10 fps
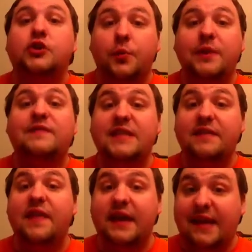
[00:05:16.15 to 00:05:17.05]
So we've
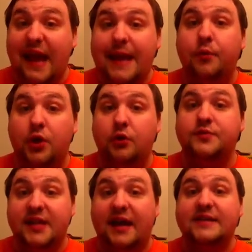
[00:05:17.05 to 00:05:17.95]
seen that Gabriel
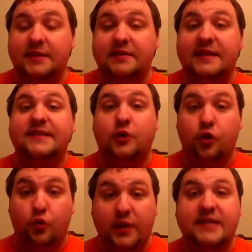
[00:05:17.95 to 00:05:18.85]
does at least
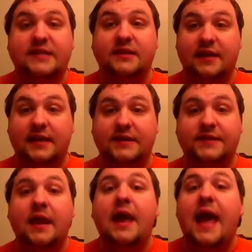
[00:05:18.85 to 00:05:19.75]
agree to this
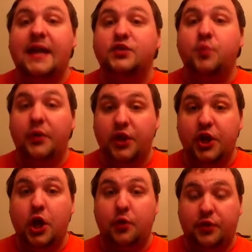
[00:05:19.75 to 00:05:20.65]
and is willing to
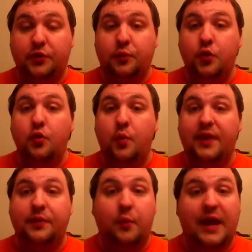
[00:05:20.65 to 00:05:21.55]
go through
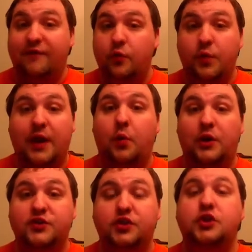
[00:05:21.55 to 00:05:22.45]
with whatever Rick
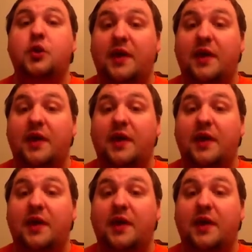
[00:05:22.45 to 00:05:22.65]
wants to do.